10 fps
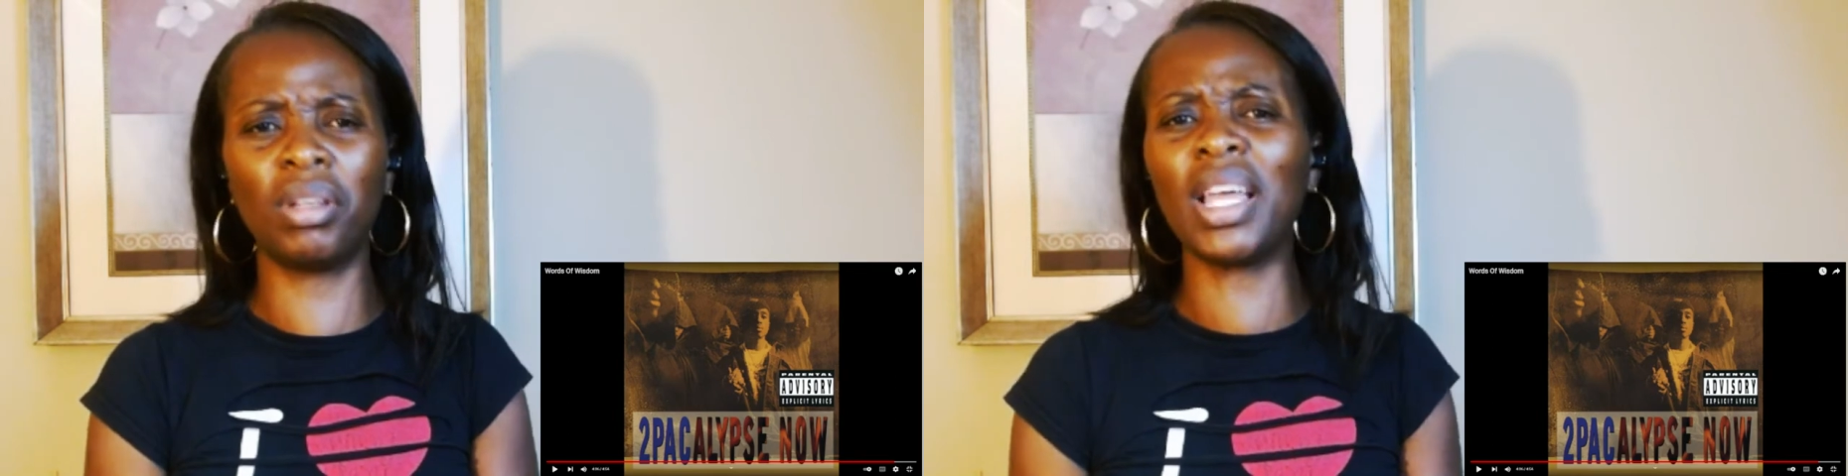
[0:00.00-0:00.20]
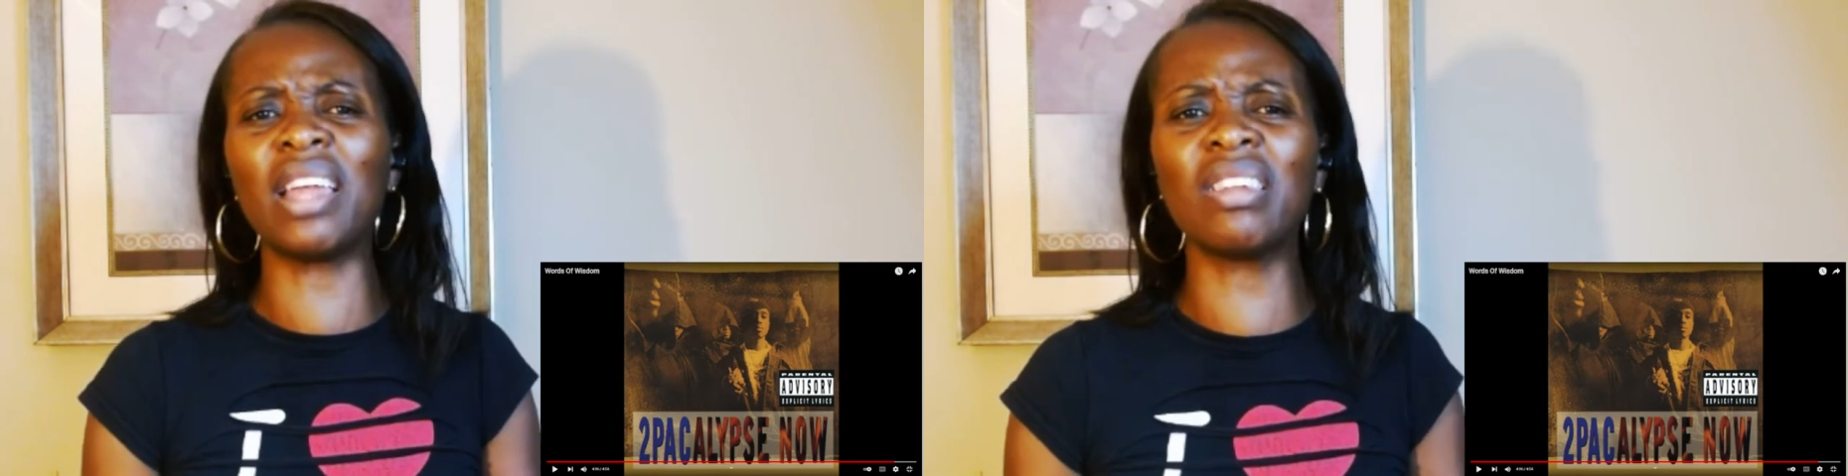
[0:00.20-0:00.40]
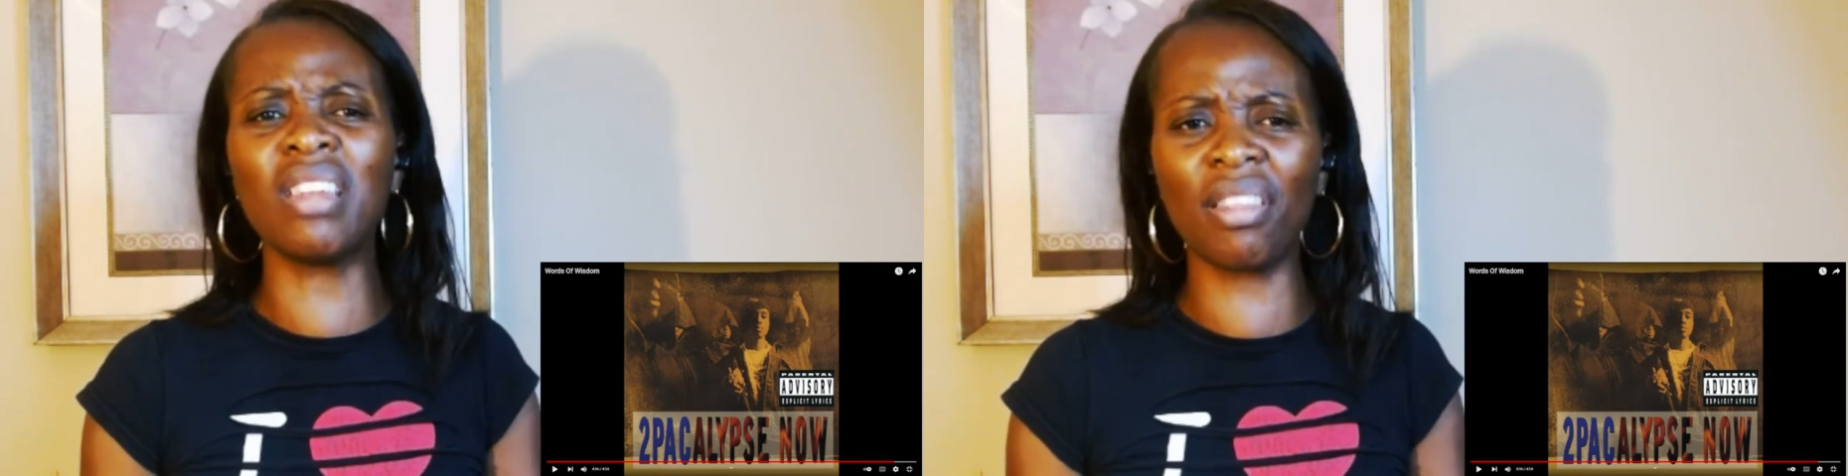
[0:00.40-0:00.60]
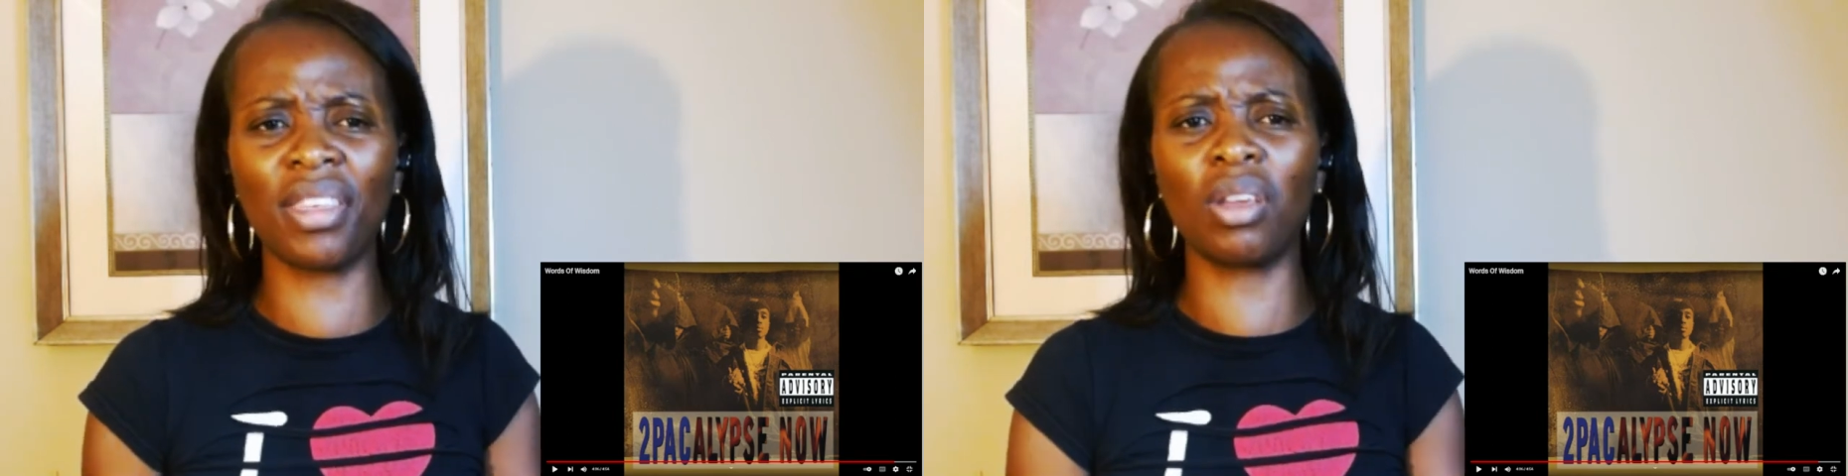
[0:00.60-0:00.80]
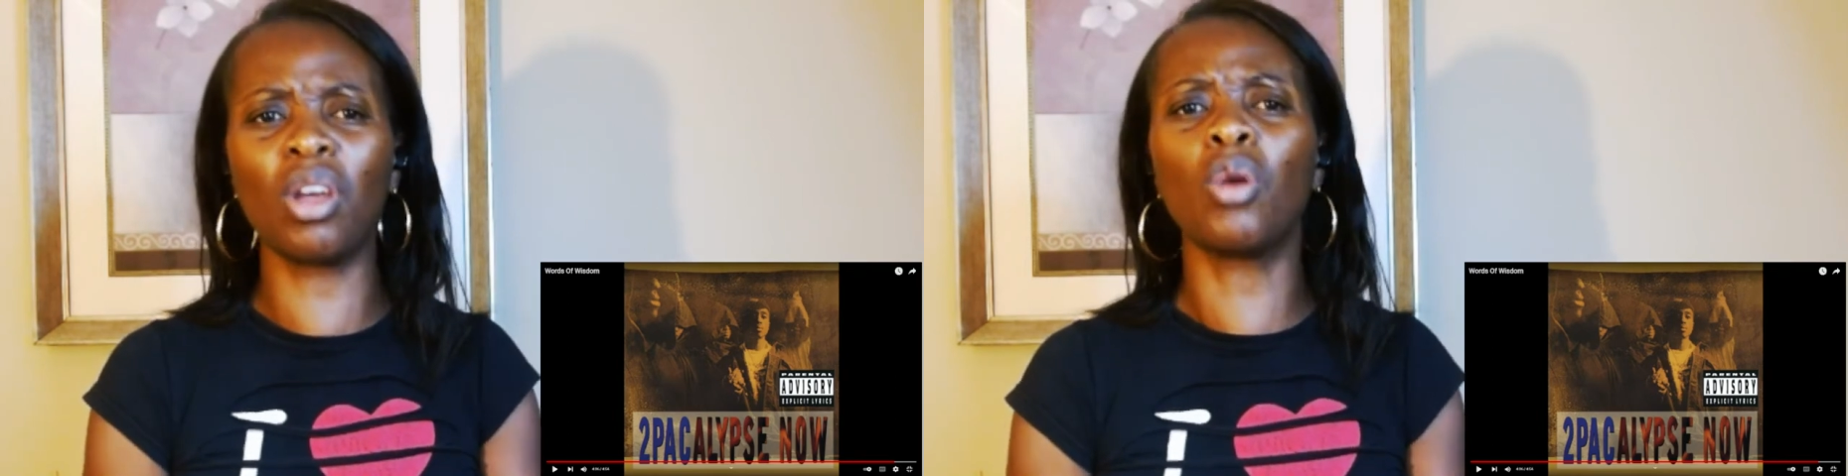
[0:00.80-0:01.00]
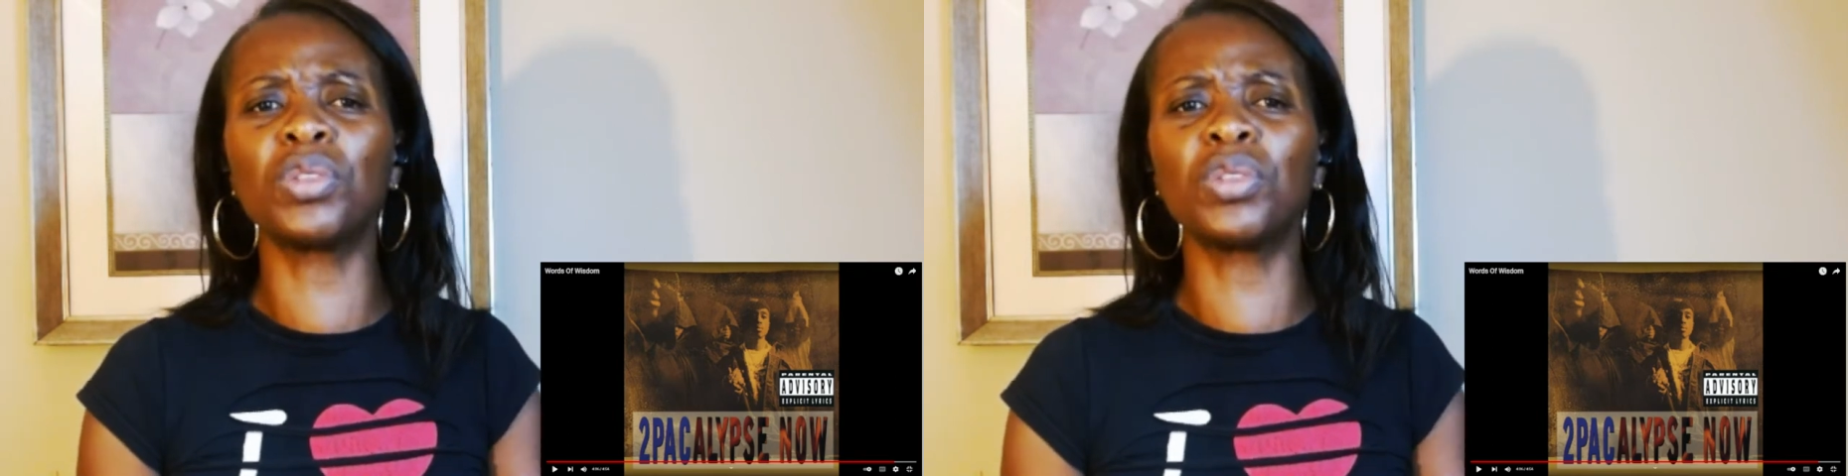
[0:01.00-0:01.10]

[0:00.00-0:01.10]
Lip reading: We got nothing.